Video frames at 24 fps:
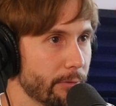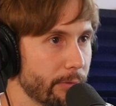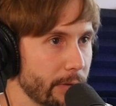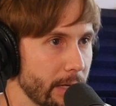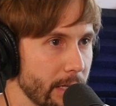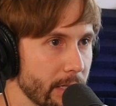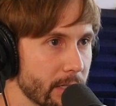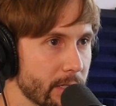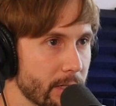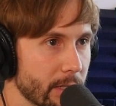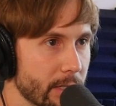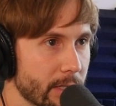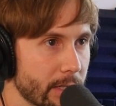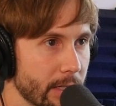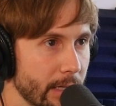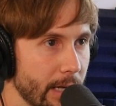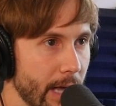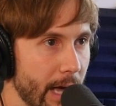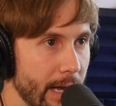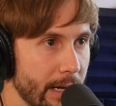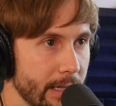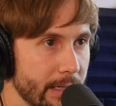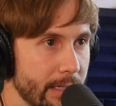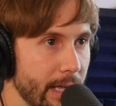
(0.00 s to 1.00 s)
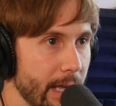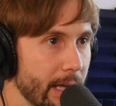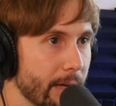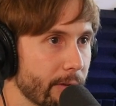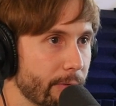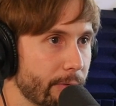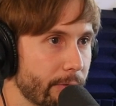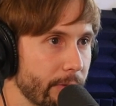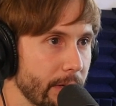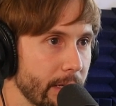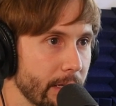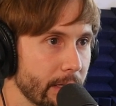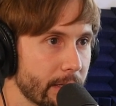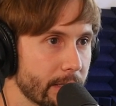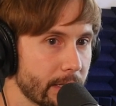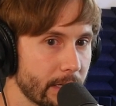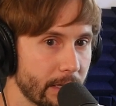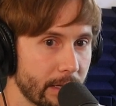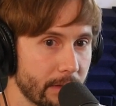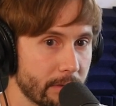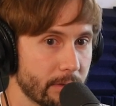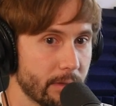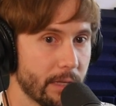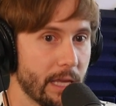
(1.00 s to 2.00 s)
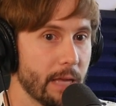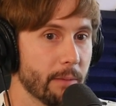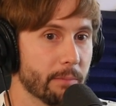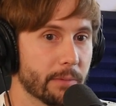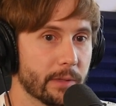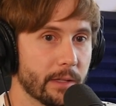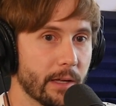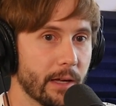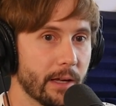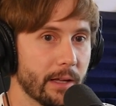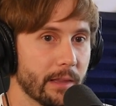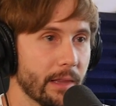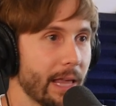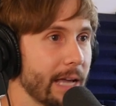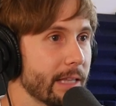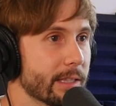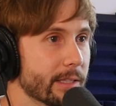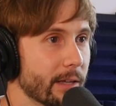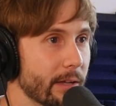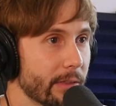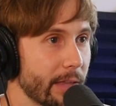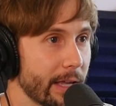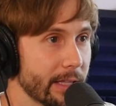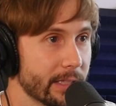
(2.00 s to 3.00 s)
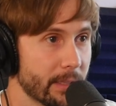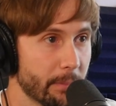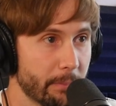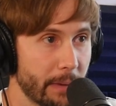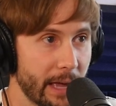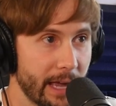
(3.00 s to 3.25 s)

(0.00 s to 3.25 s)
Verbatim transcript: fees just to kind of take a fee to keep the lights on, like yep.